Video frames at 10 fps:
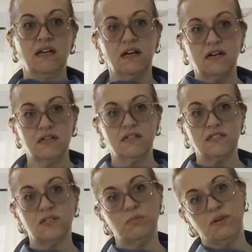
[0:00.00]
Ah, oh,
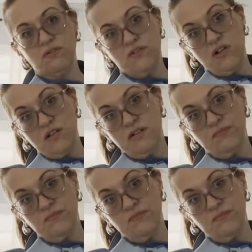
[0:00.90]
so beautiful.